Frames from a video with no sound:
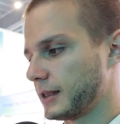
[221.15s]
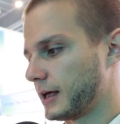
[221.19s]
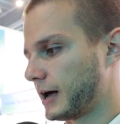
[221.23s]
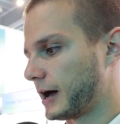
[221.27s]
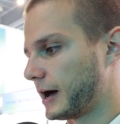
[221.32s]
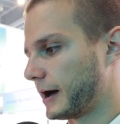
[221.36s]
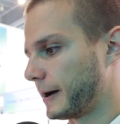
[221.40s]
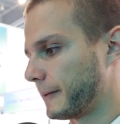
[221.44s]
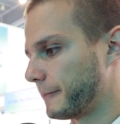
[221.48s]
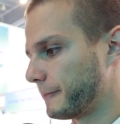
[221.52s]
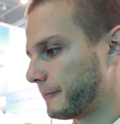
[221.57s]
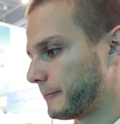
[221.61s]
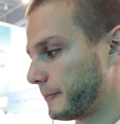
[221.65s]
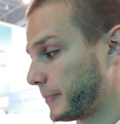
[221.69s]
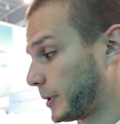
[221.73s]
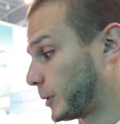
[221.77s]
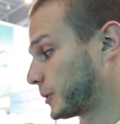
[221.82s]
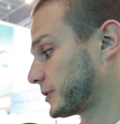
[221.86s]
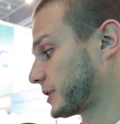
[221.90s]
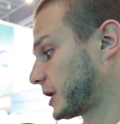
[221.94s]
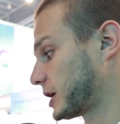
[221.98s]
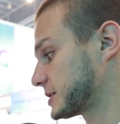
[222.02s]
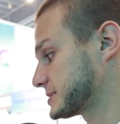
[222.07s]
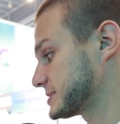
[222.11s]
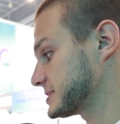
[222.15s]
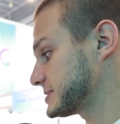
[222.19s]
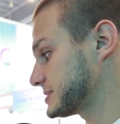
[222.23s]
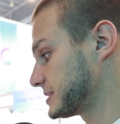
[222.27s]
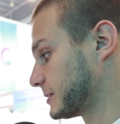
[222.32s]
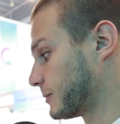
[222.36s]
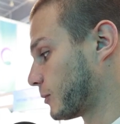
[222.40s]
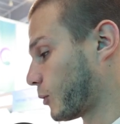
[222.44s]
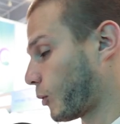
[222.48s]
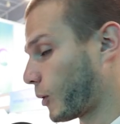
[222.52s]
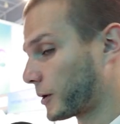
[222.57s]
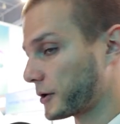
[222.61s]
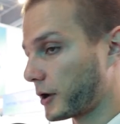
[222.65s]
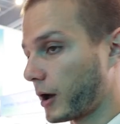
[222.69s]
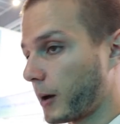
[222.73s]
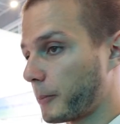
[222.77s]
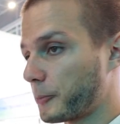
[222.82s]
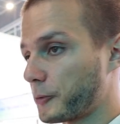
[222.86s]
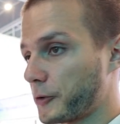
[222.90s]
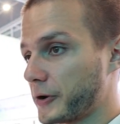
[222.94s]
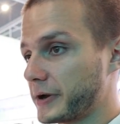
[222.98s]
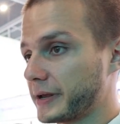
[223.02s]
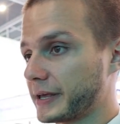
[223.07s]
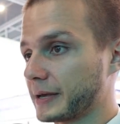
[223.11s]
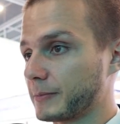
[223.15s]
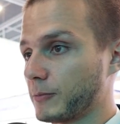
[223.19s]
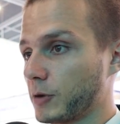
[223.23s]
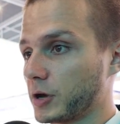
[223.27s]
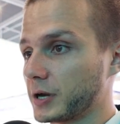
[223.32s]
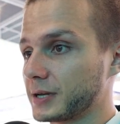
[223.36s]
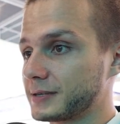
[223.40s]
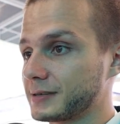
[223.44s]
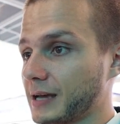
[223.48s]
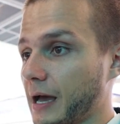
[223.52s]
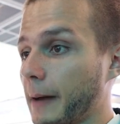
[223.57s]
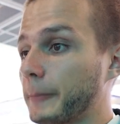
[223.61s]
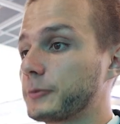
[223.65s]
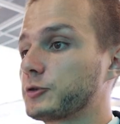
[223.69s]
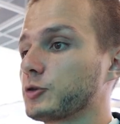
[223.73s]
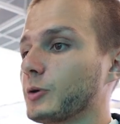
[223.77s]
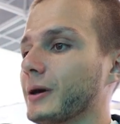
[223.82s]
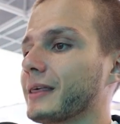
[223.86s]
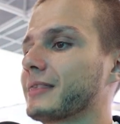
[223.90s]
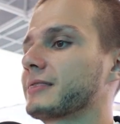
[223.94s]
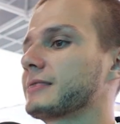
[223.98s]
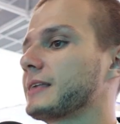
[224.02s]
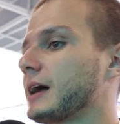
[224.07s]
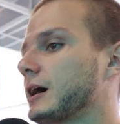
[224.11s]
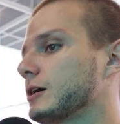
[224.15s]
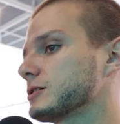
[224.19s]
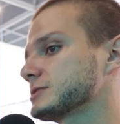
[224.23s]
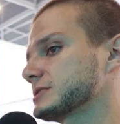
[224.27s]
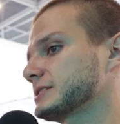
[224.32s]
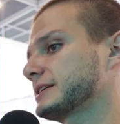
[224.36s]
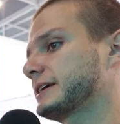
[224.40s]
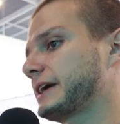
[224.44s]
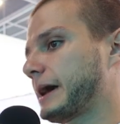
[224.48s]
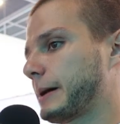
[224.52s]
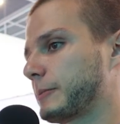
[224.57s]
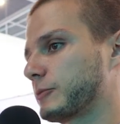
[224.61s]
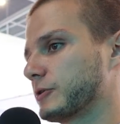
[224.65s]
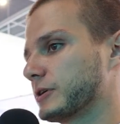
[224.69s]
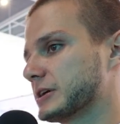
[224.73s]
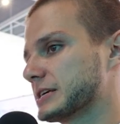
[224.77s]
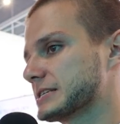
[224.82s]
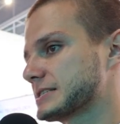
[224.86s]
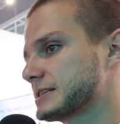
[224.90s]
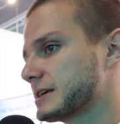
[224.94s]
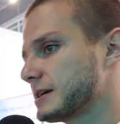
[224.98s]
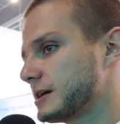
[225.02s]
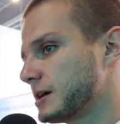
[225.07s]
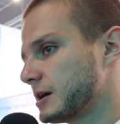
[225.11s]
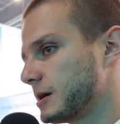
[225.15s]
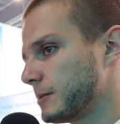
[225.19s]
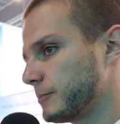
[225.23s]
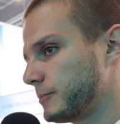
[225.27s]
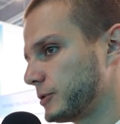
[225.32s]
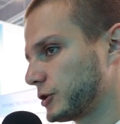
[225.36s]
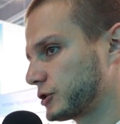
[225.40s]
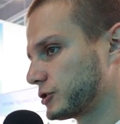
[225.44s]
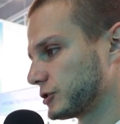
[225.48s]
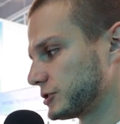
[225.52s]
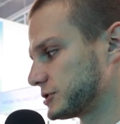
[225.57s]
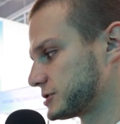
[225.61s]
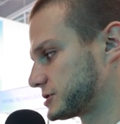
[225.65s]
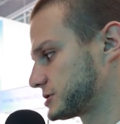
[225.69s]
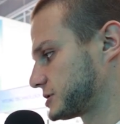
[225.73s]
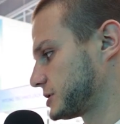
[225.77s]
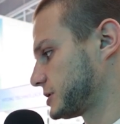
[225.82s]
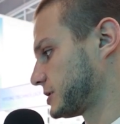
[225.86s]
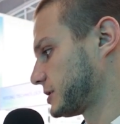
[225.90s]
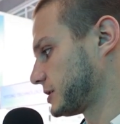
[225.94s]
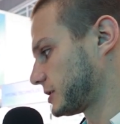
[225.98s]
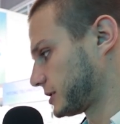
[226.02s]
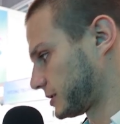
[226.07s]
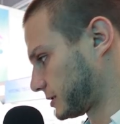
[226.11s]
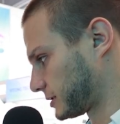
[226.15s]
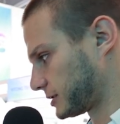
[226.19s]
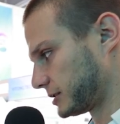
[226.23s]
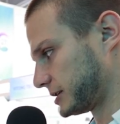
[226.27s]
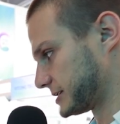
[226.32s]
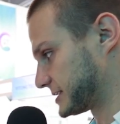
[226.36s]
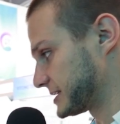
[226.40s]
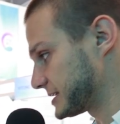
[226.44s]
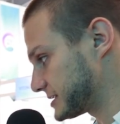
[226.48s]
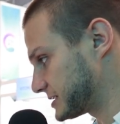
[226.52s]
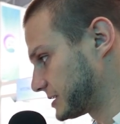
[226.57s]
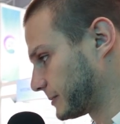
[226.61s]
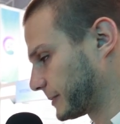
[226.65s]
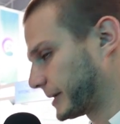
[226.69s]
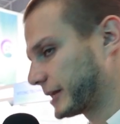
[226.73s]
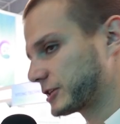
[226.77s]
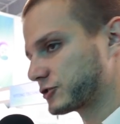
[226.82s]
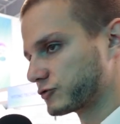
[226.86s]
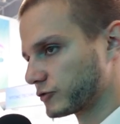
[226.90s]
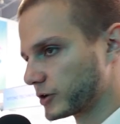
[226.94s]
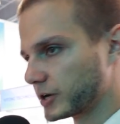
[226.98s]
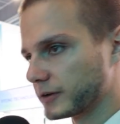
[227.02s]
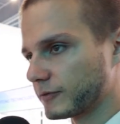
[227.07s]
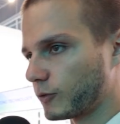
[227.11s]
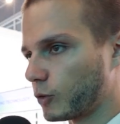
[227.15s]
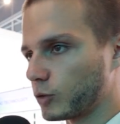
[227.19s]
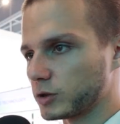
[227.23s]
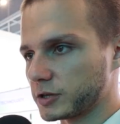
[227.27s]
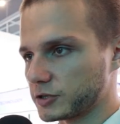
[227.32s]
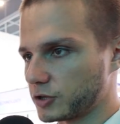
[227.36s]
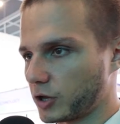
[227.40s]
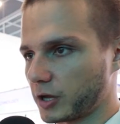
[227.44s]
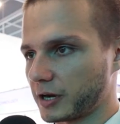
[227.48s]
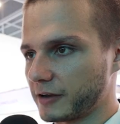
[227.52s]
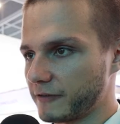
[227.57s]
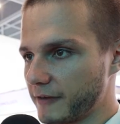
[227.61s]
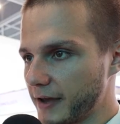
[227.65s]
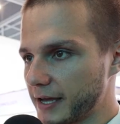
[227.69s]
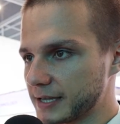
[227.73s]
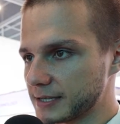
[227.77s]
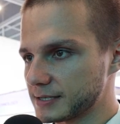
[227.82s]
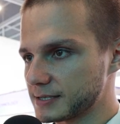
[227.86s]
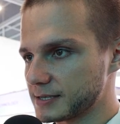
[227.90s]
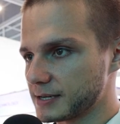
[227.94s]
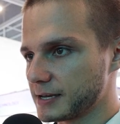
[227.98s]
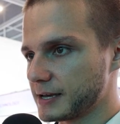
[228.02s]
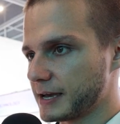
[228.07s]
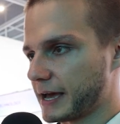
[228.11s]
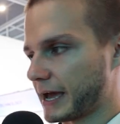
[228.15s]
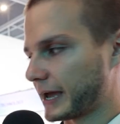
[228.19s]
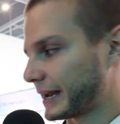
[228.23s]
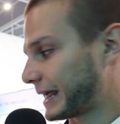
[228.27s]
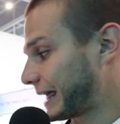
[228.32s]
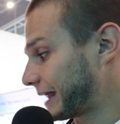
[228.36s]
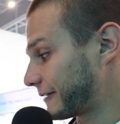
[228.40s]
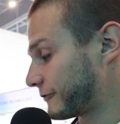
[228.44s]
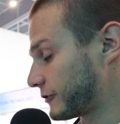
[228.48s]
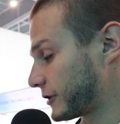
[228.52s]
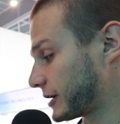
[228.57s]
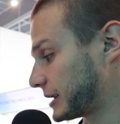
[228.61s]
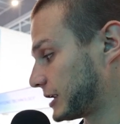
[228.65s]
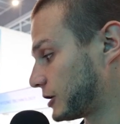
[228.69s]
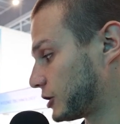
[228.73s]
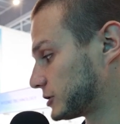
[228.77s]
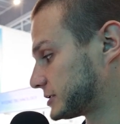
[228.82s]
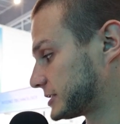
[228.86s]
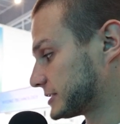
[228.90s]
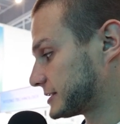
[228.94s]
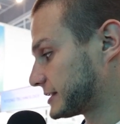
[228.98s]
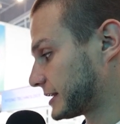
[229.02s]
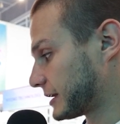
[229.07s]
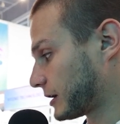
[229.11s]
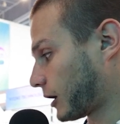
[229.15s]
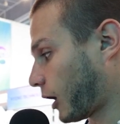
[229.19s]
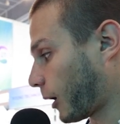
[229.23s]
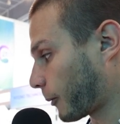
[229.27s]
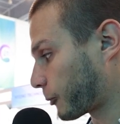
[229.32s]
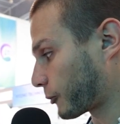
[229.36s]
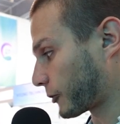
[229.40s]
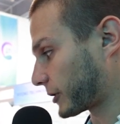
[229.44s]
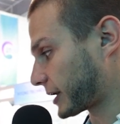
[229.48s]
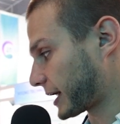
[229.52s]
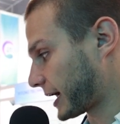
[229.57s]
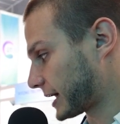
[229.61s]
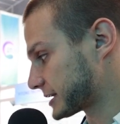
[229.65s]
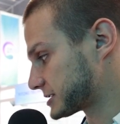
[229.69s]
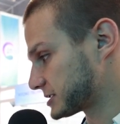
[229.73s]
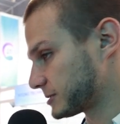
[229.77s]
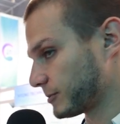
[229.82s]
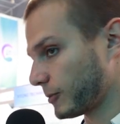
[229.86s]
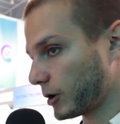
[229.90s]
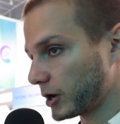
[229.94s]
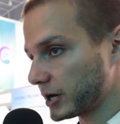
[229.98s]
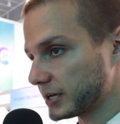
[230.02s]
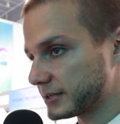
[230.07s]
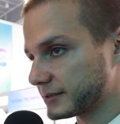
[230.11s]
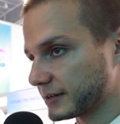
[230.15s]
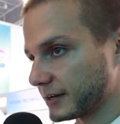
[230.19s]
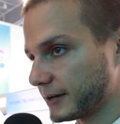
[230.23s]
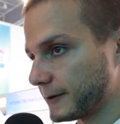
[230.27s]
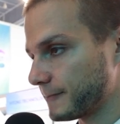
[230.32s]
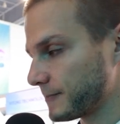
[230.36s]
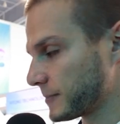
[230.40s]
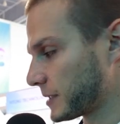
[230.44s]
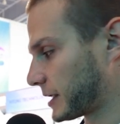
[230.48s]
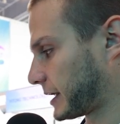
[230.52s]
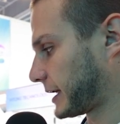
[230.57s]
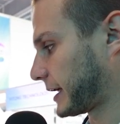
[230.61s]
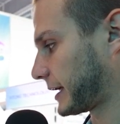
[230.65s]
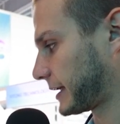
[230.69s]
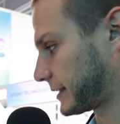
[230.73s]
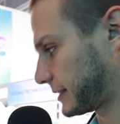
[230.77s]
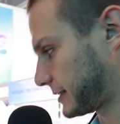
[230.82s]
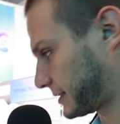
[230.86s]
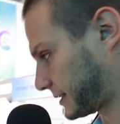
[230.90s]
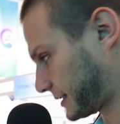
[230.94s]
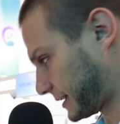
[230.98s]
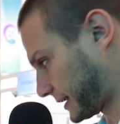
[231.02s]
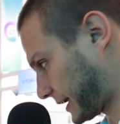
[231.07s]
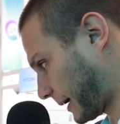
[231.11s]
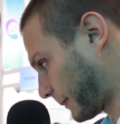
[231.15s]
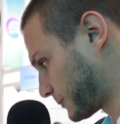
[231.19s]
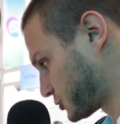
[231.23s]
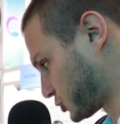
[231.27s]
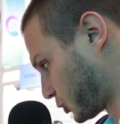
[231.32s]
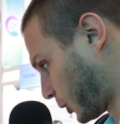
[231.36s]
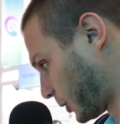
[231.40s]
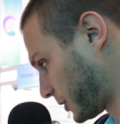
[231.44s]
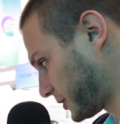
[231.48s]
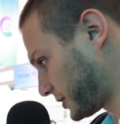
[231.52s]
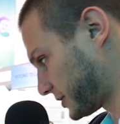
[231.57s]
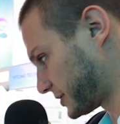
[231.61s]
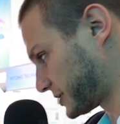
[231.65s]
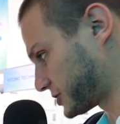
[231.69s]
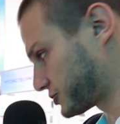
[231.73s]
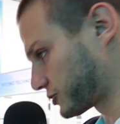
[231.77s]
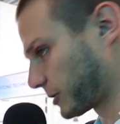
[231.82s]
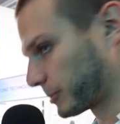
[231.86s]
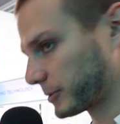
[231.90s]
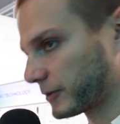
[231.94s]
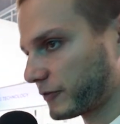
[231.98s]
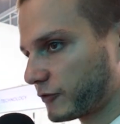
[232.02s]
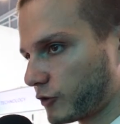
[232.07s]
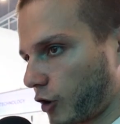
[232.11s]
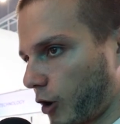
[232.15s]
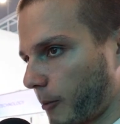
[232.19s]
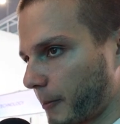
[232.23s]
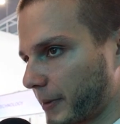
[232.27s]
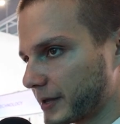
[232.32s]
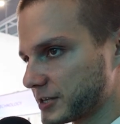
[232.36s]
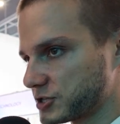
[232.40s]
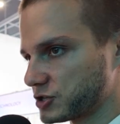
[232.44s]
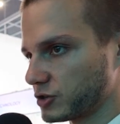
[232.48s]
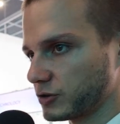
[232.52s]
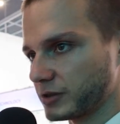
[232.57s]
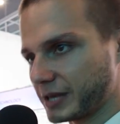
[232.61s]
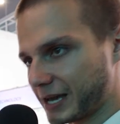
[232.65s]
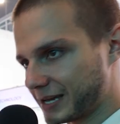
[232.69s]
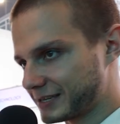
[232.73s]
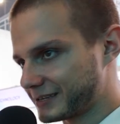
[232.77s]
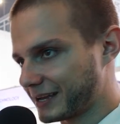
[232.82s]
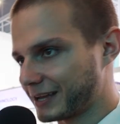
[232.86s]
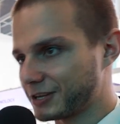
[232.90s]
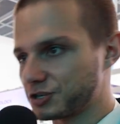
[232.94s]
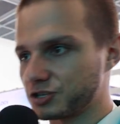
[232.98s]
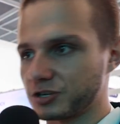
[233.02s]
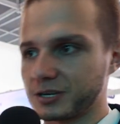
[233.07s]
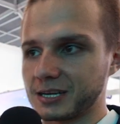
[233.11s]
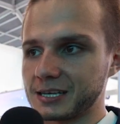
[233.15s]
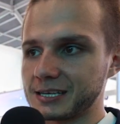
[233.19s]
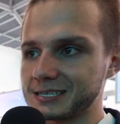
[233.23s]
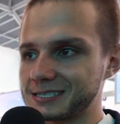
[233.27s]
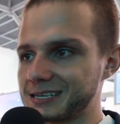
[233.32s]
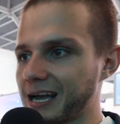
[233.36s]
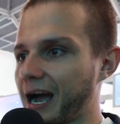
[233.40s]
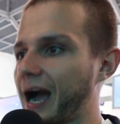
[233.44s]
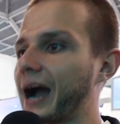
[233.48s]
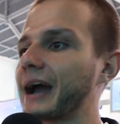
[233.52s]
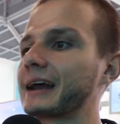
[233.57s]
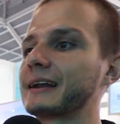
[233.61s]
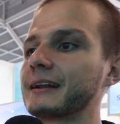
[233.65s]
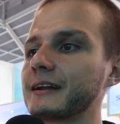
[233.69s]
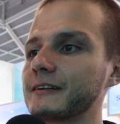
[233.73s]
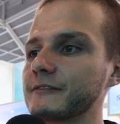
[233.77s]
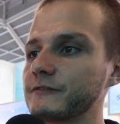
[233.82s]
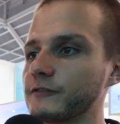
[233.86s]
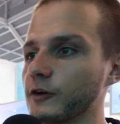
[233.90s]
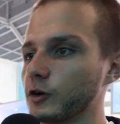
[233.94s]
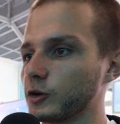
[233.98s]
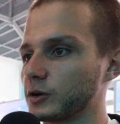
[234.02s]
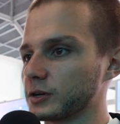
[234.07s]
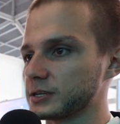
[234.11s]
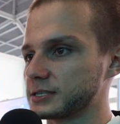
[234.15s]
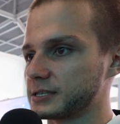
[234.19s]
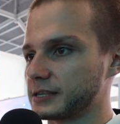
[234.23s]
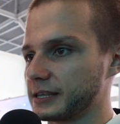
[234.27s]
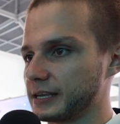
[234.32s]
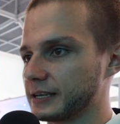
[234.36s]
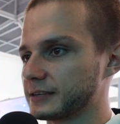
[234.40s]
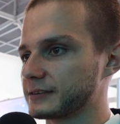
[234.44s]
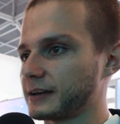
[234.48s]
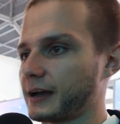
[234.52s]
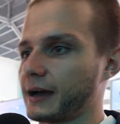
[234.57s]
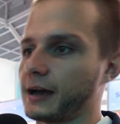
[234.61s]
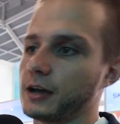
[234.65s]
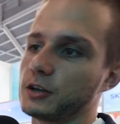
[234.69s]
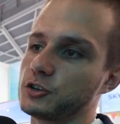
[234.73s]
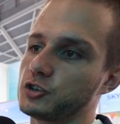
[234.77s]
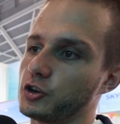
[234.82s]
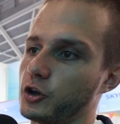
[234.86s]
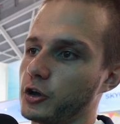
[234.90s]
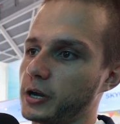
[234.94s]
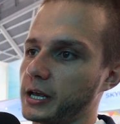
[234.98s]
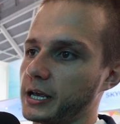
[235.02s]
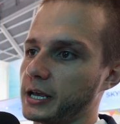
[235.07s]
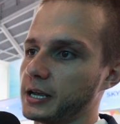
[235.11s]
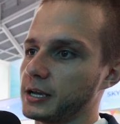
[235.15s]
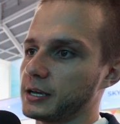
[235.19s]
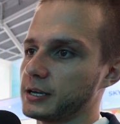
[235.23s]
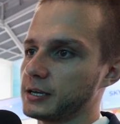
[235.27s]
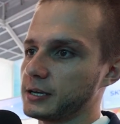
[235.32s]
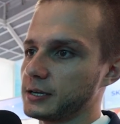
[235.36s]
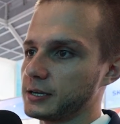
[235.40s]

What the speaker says: But with our system, one operator can monitor up to 1,000 cameras because the system gets rid of all the non-events, and every alert that the operator has to monitor comes with a descriptive comment, so their attention is guided and focused the entire journey.